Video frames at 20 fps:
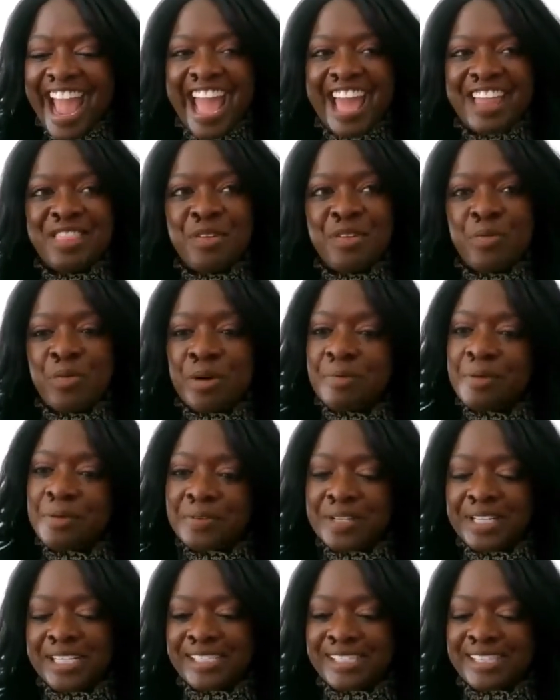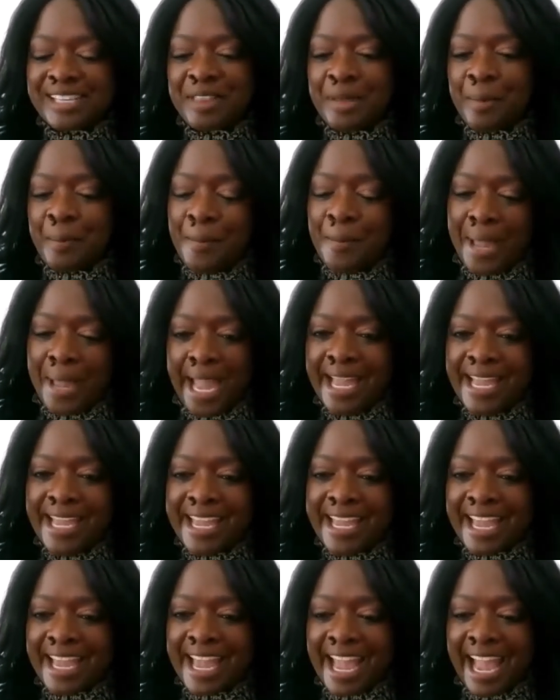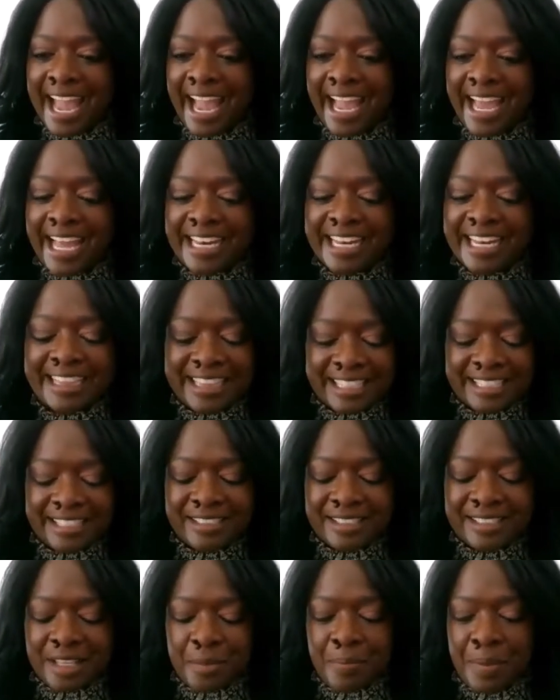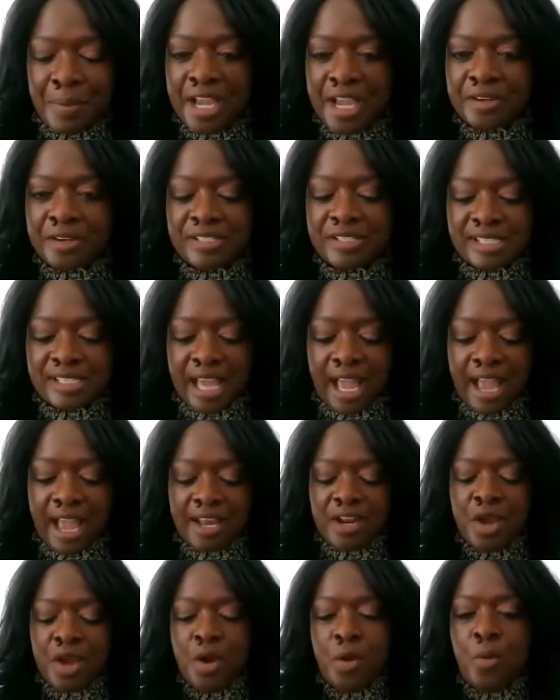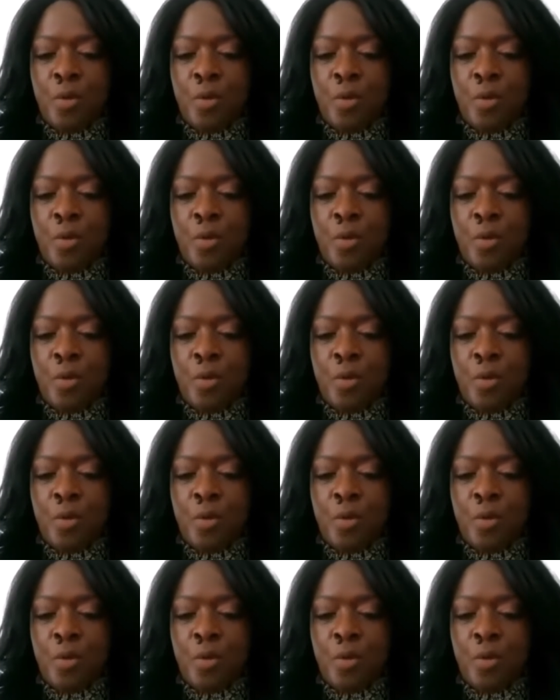and the woman went into the bank and the banker said,